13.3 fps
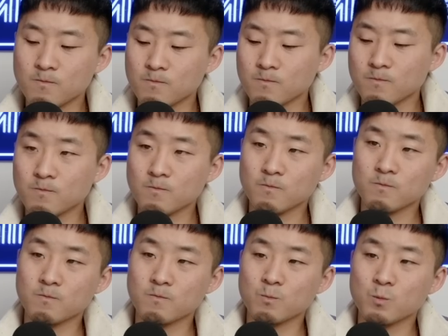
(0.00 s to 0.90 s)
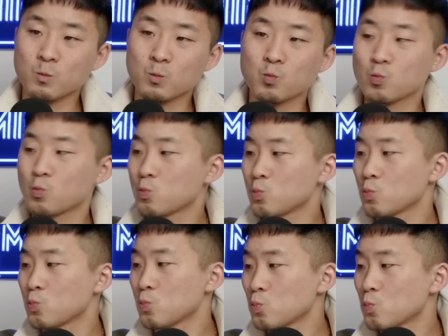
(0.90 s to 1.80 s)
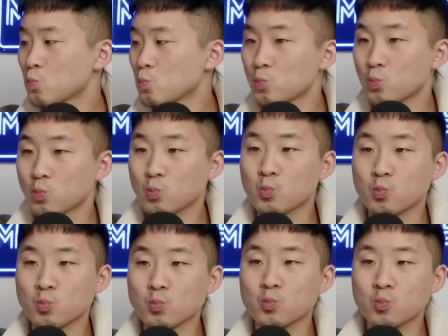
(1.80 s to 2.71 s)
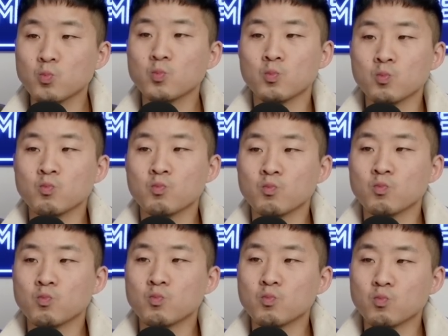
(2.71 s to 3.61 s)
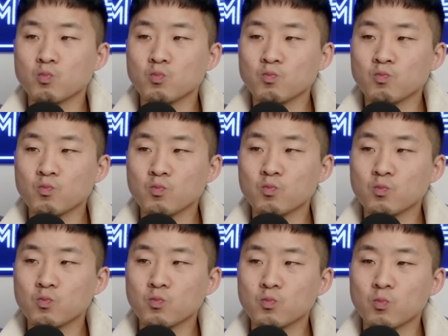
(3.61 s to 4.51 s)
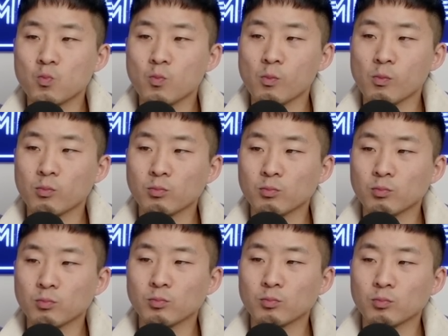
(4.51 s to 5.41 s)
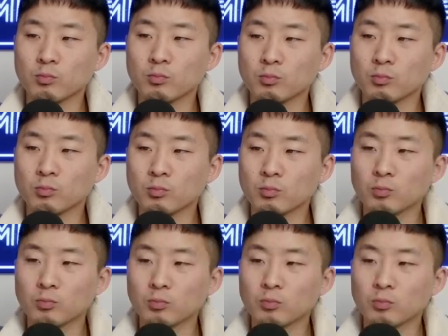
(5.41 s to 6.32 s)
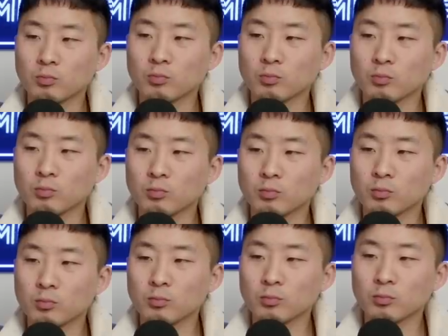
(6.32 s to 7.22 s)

No words are spoken by the person on screen.